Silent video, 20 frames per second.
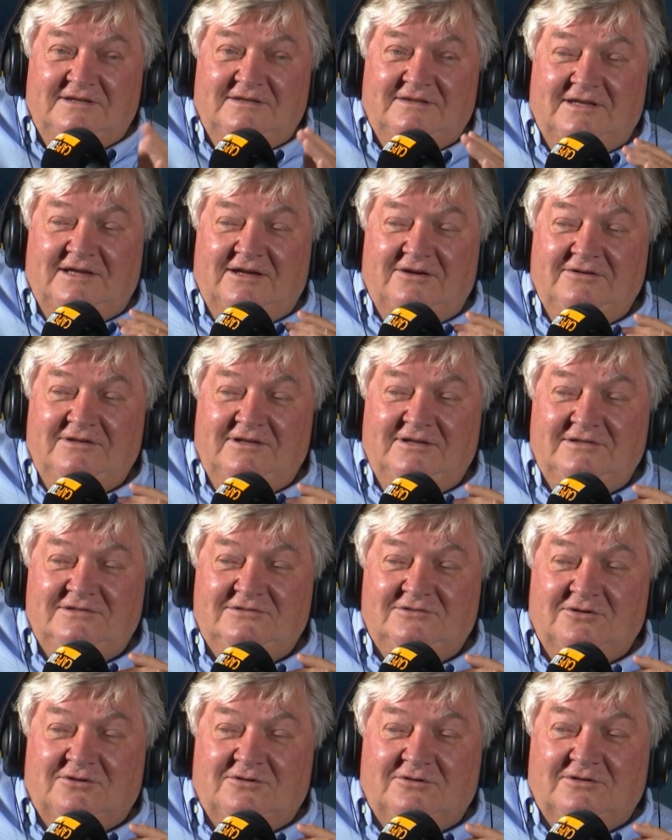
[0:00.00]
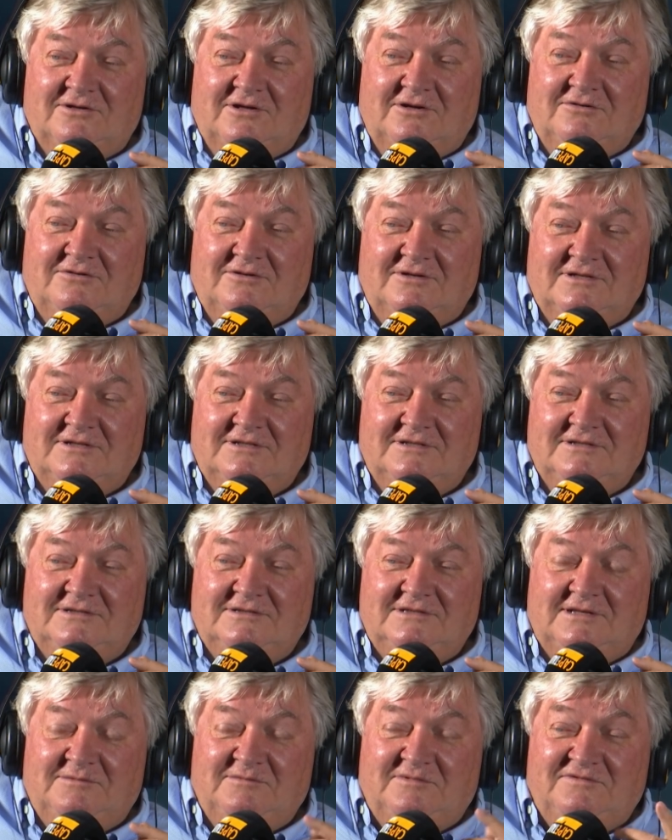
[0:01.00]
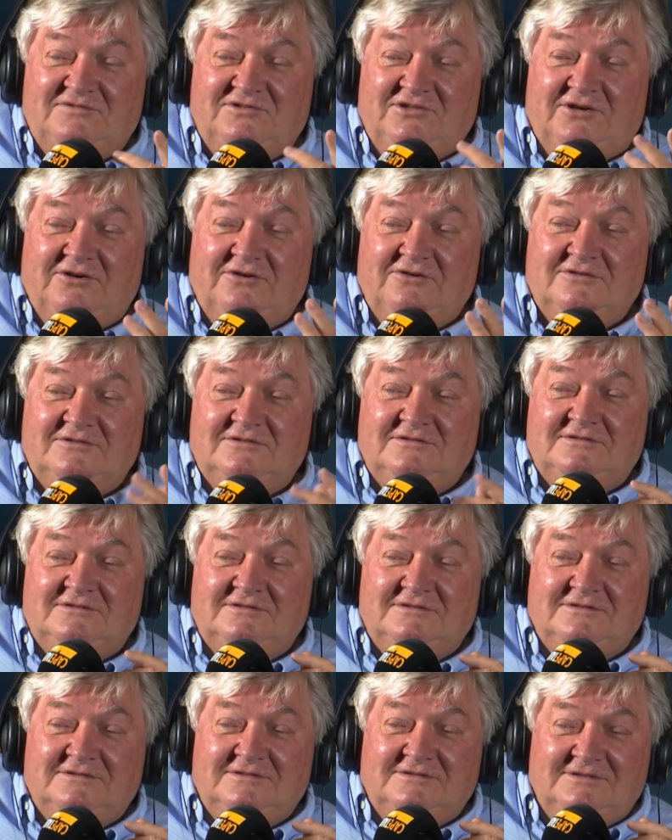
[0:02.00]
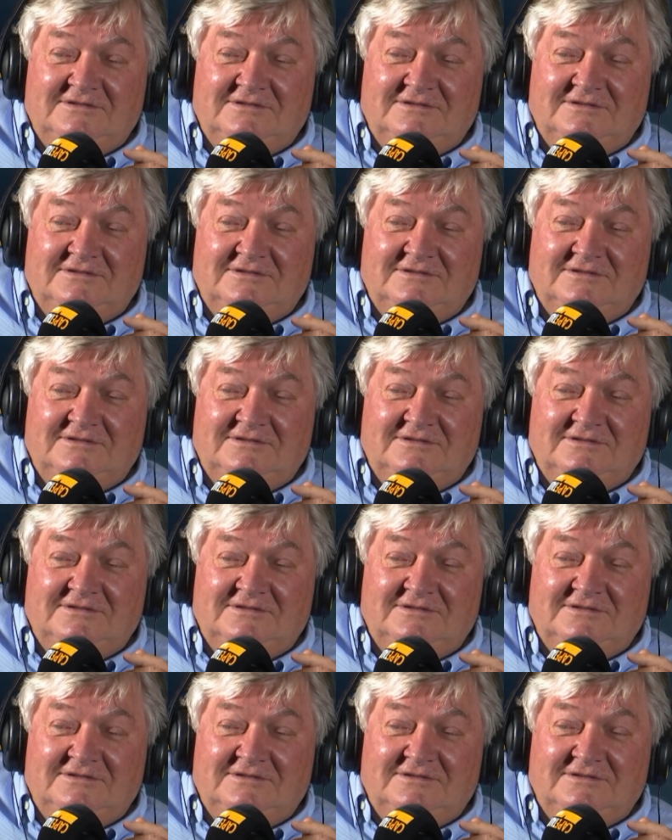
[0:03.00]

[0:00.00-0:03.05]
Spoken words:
They only stock Coke and some of Gerald's